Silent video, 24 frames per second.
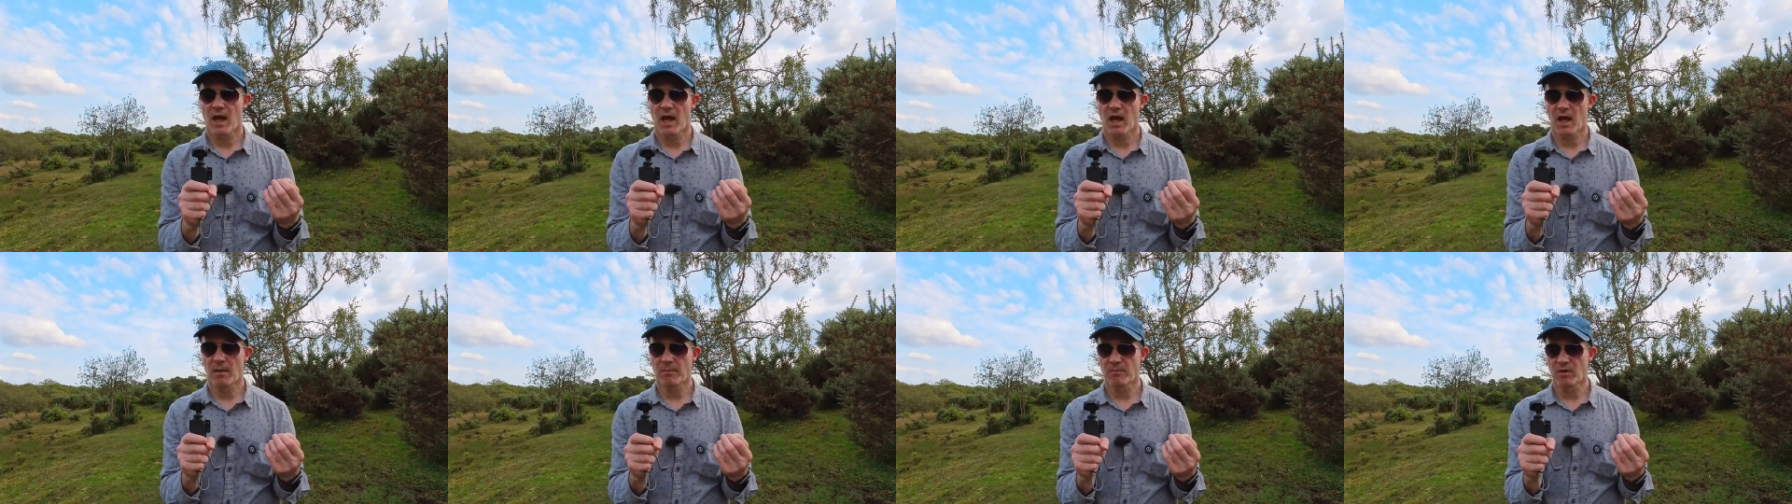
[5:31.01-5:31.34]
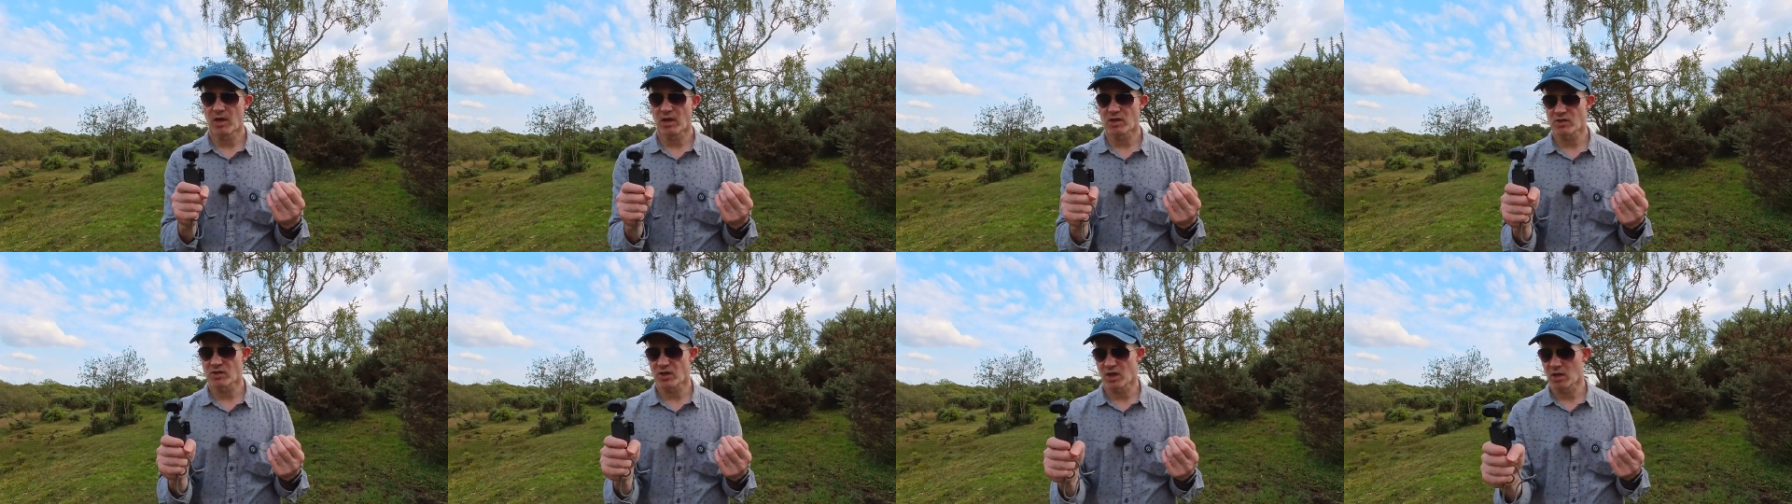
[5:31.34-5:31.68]
um,
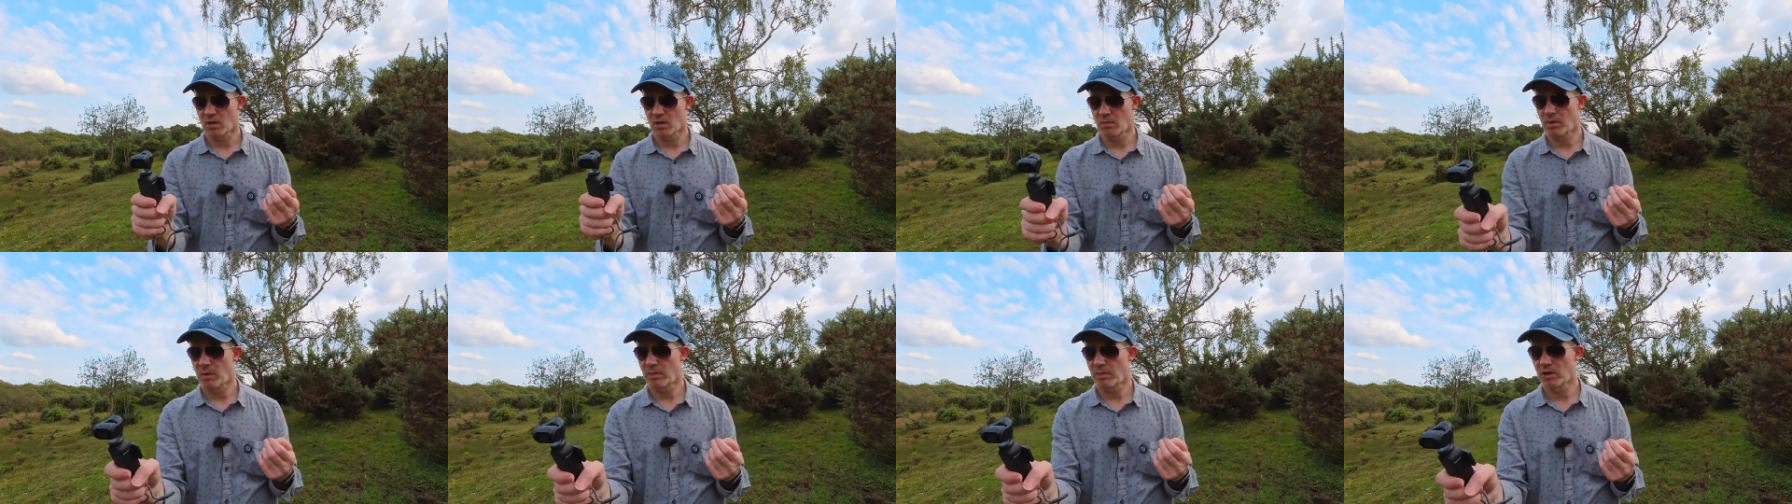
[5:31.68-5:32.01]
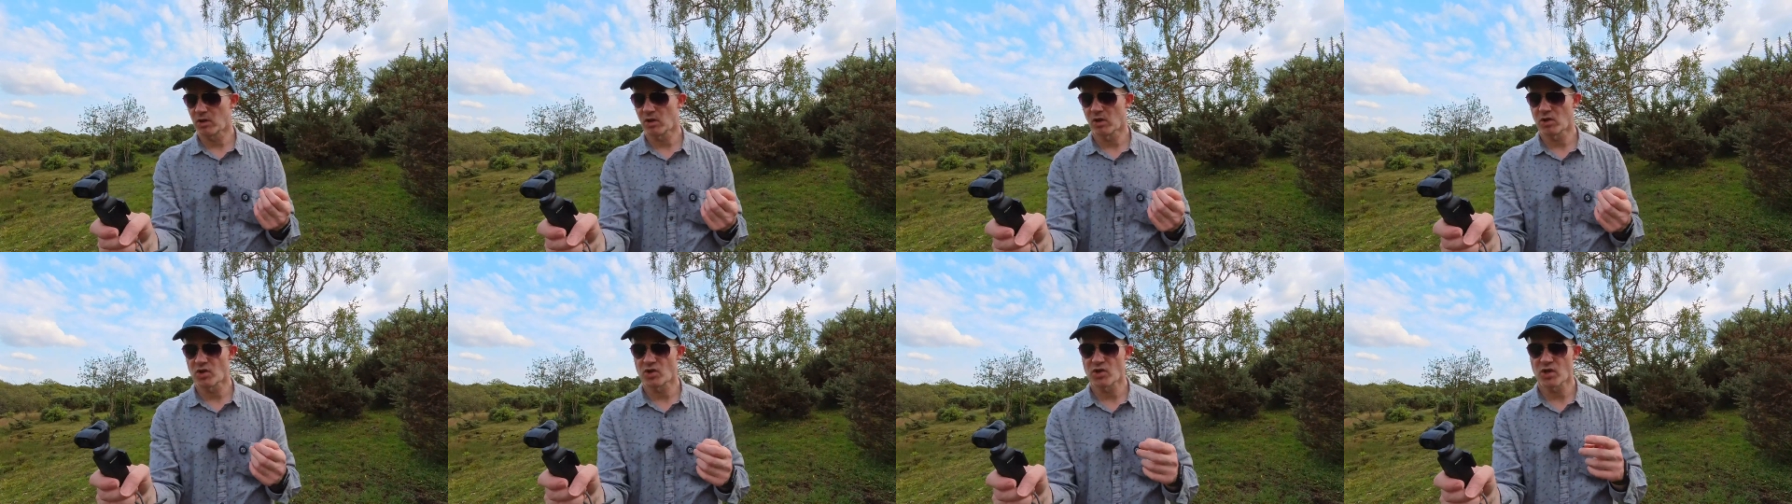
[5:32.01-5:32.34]
like so I
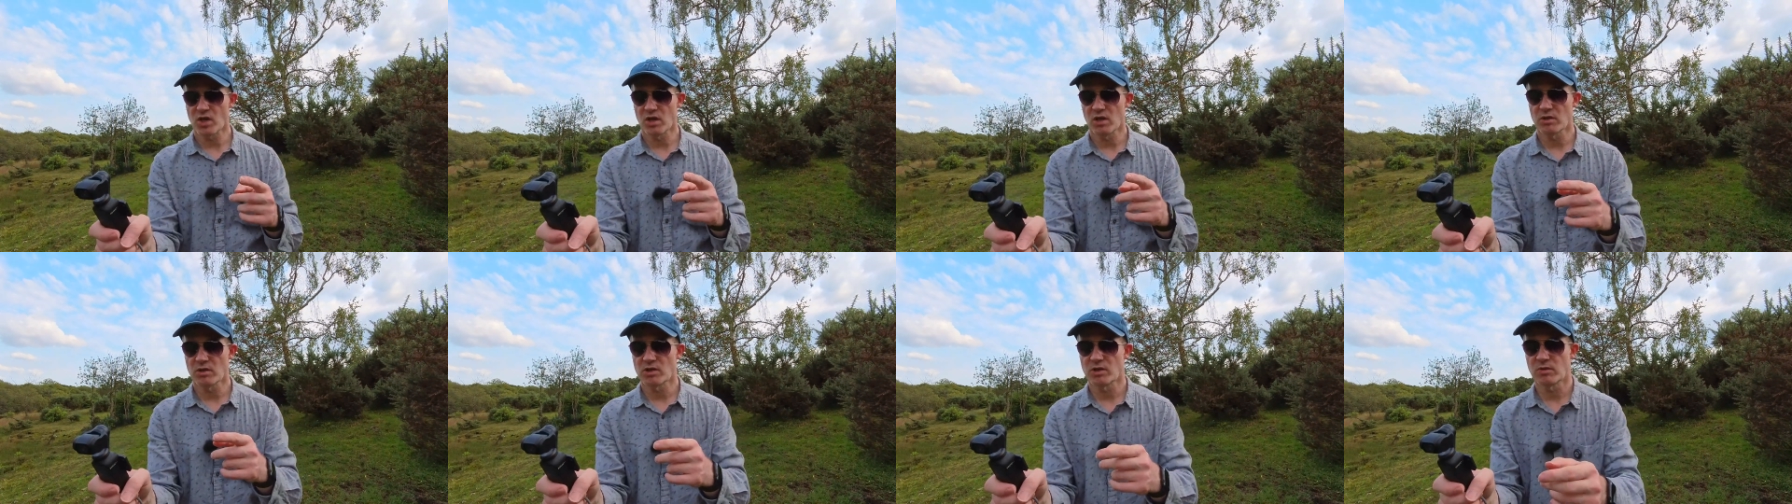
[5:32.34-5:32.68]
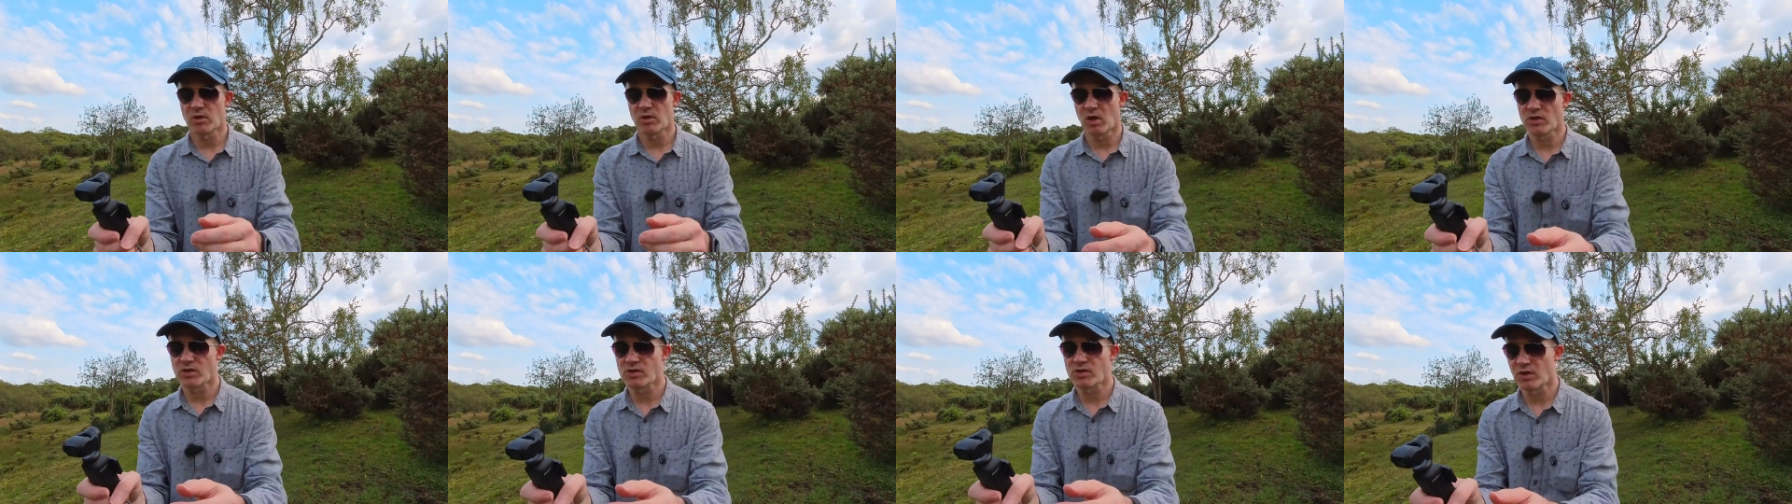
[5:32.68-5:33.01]
probably can't show you because you
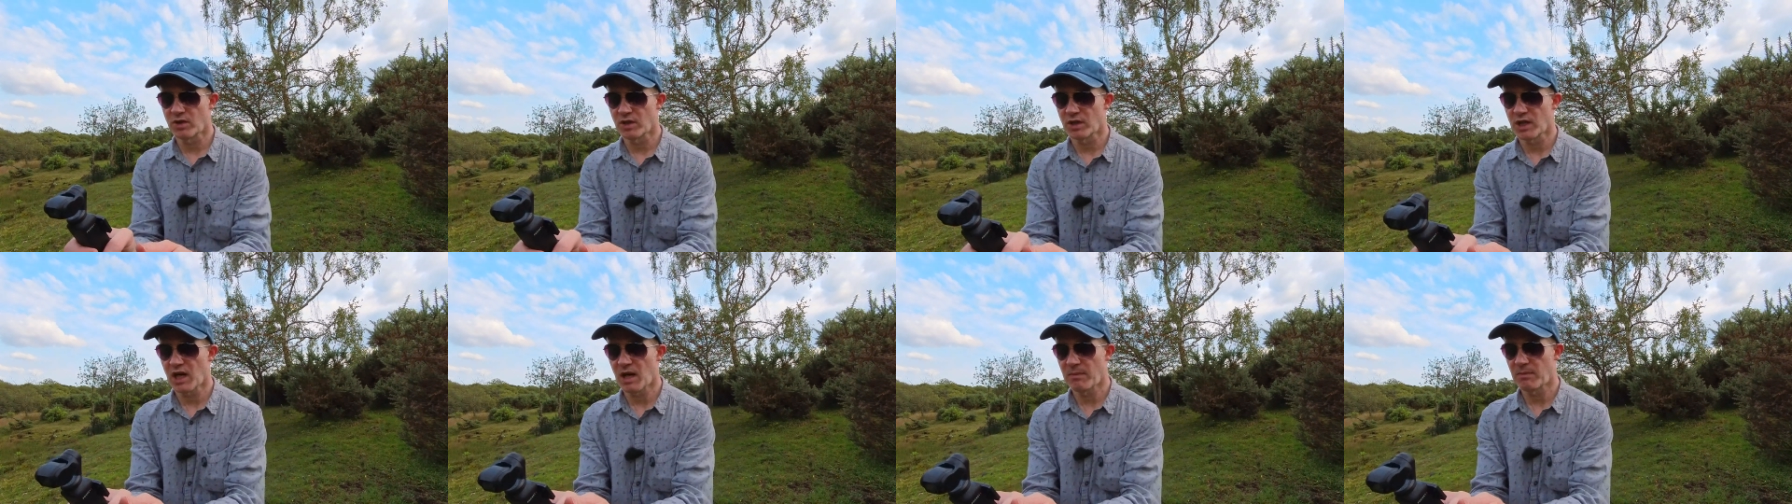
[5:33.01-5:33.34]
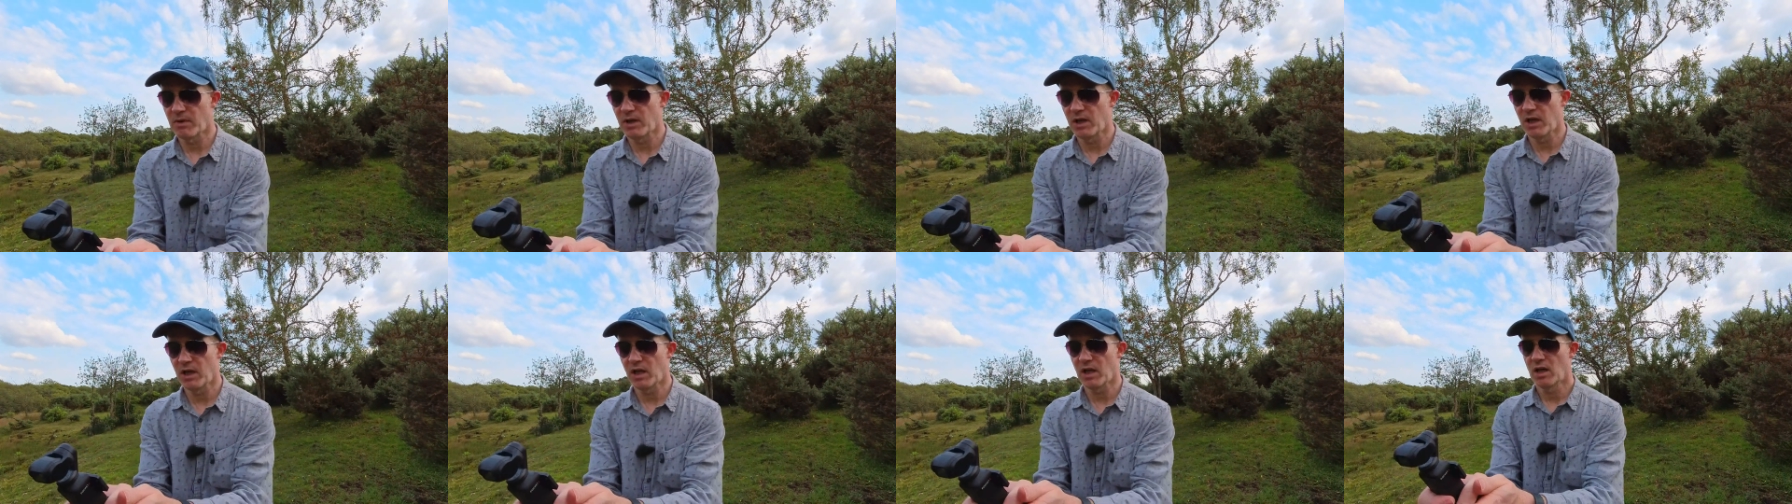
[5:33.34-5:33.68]
can't see on the
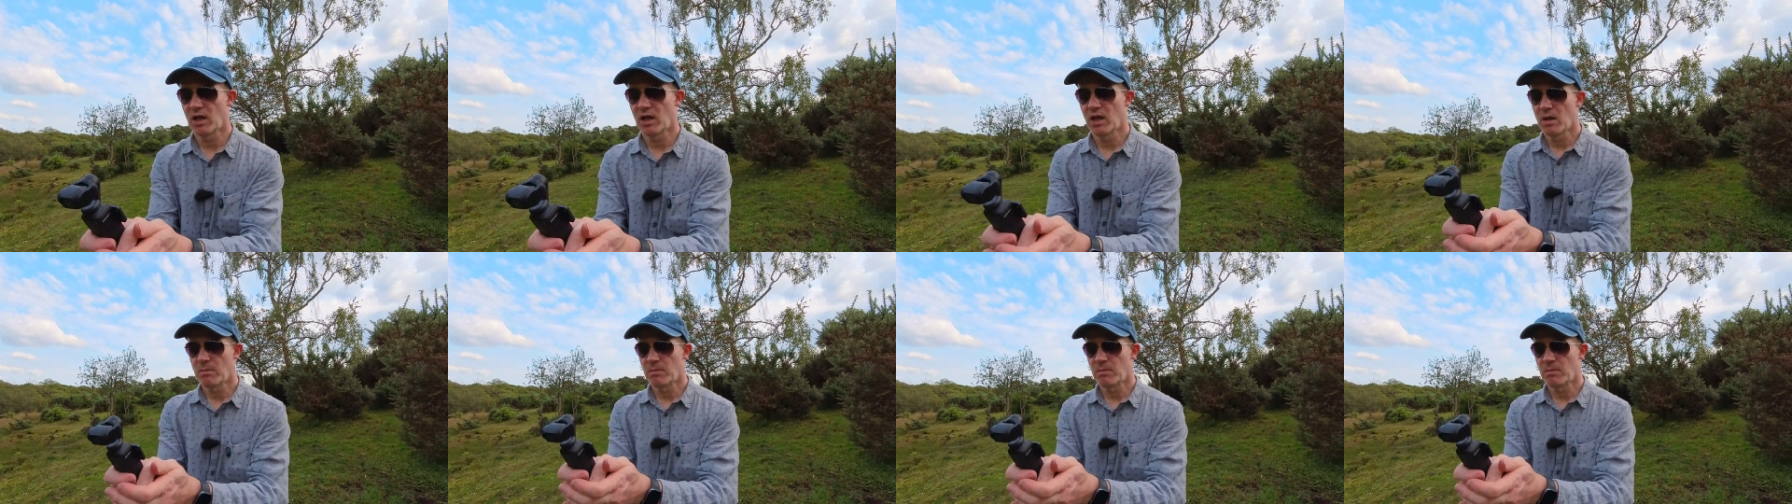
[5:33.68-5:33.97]
camera here,